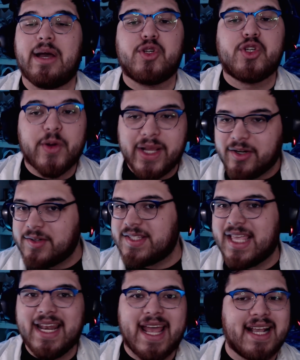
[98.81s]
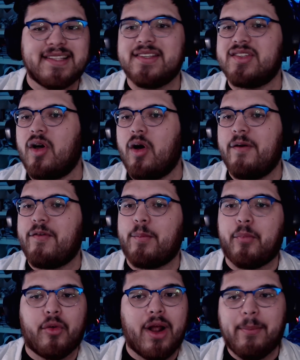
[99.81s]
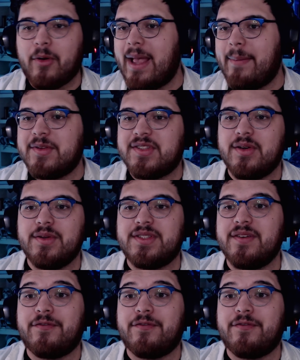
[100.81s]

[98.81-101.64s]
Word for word: Now, trainers gain access to all of our proper episodes